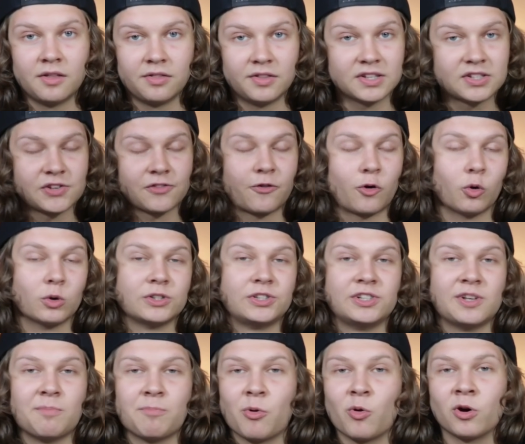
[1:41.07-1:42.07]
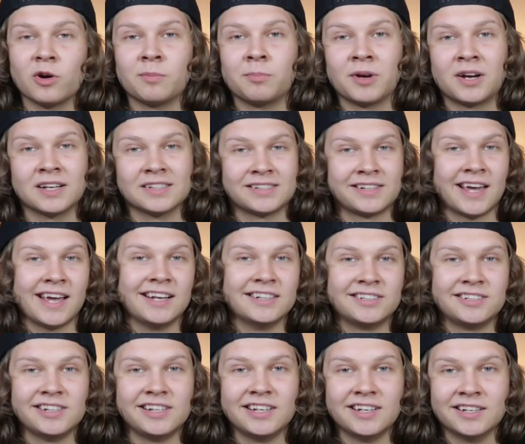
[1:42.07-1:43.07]
This, of course, is important because
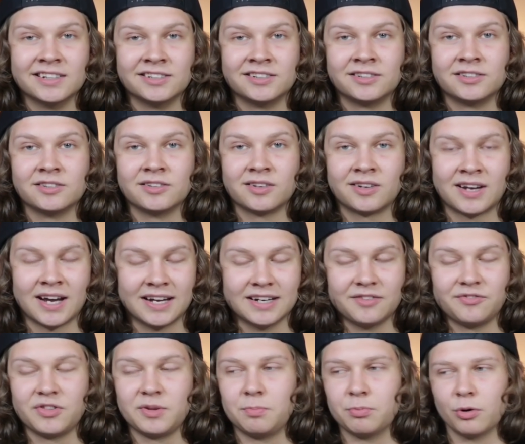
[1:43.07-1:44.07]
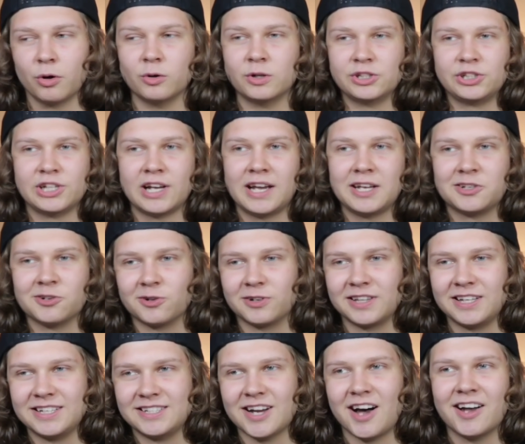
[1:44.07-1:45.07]
KayCyy is kind of the protege during
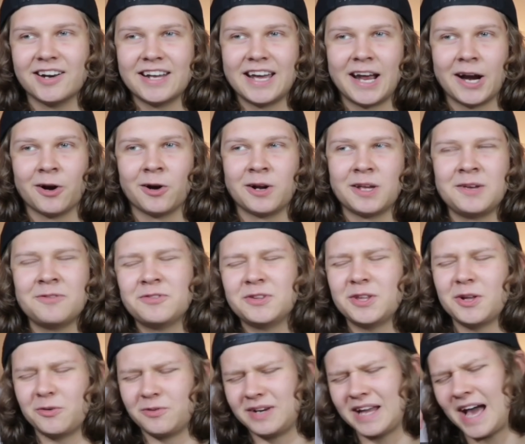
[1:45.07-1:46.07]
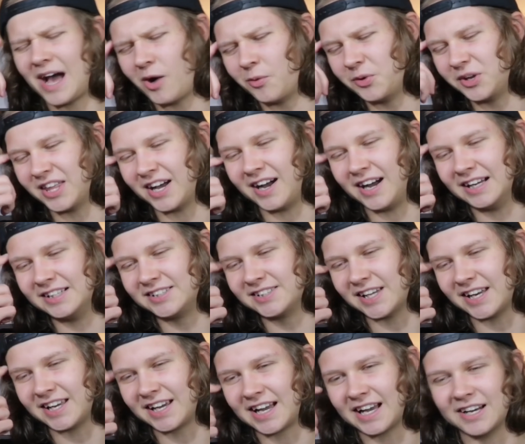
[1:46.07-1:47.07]
the Donda era, even though now with
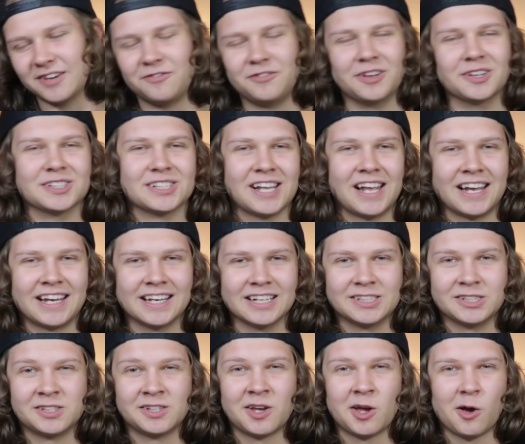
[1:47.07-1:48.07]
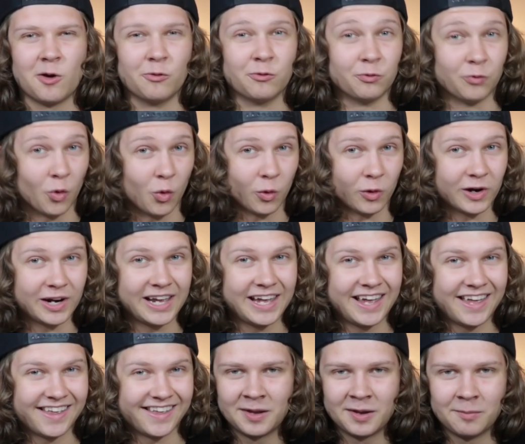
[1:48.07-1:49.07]
hindsight it kind of feels like it's
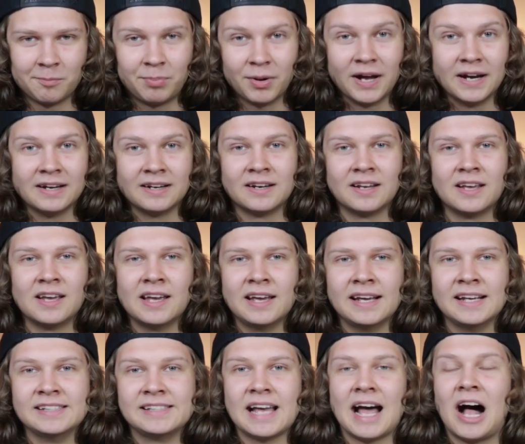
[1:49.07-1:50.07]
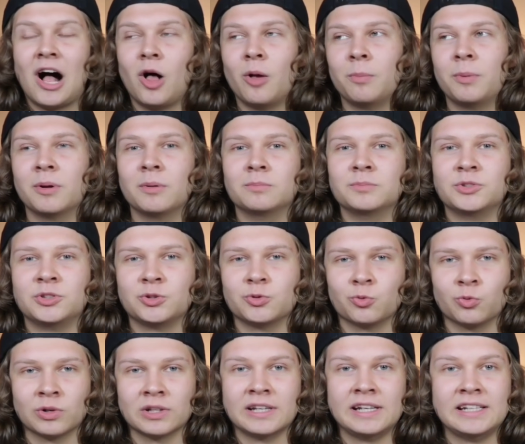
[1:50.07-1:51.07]
Vory. But his album's
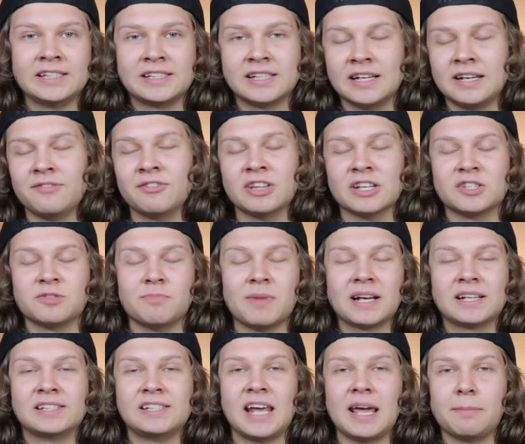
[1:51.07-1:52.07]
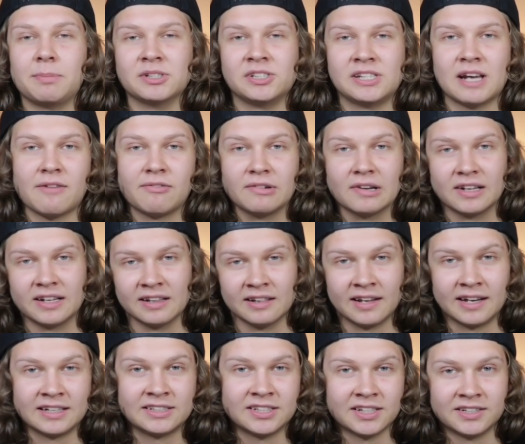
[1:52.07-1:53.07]
release and even this mixtape is definitely
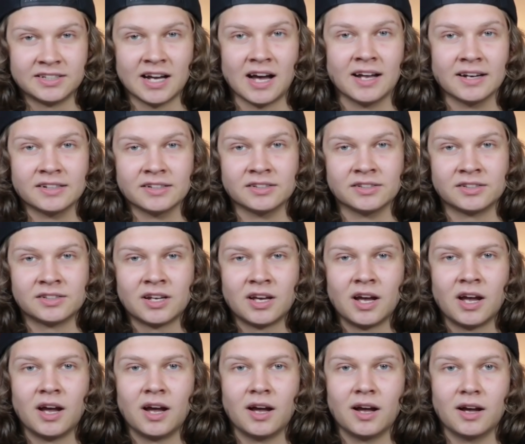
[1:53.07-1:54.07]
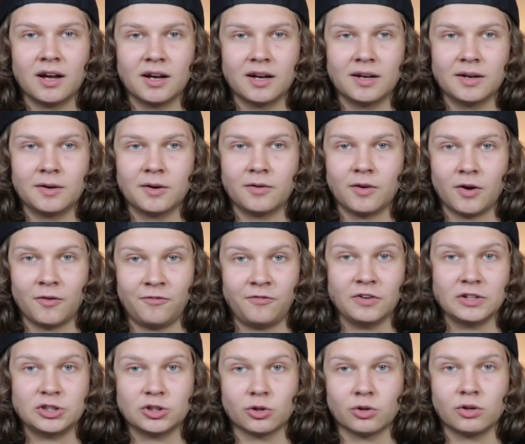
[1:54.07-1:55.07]
linked to Donda's uh,
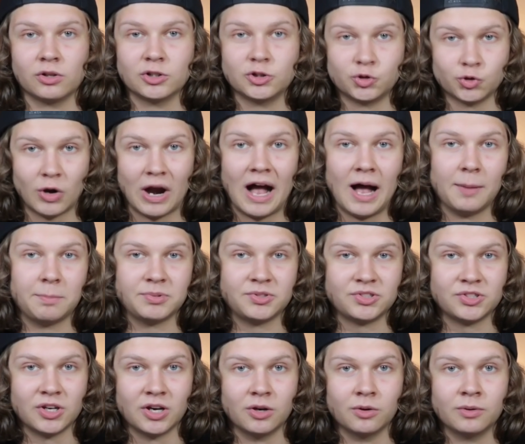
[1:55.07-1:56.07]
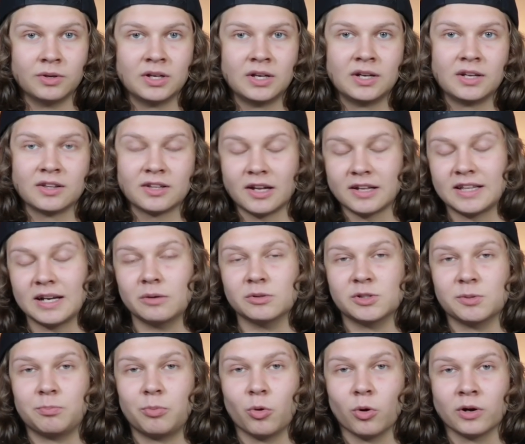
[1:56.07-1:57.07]
official drop. So thought that was
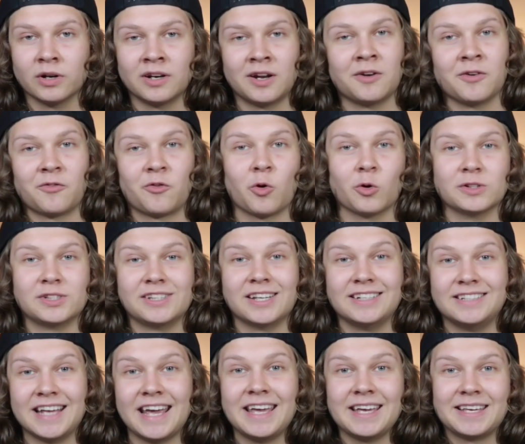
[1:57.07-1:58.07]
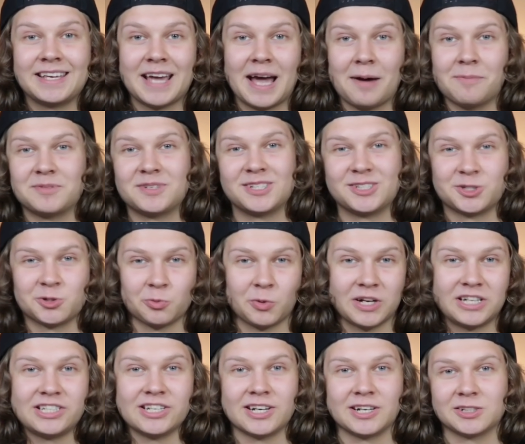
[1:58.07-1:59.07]
important. And of course the date kept
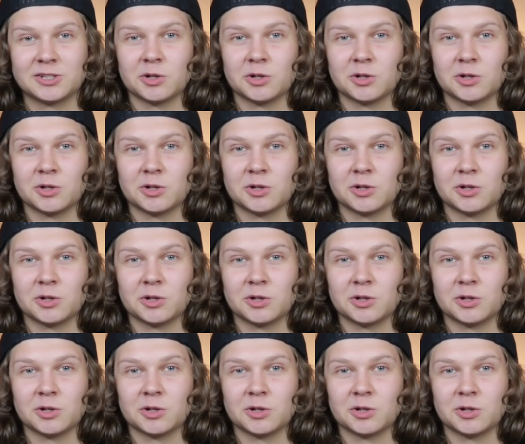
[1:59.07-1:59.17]
switching.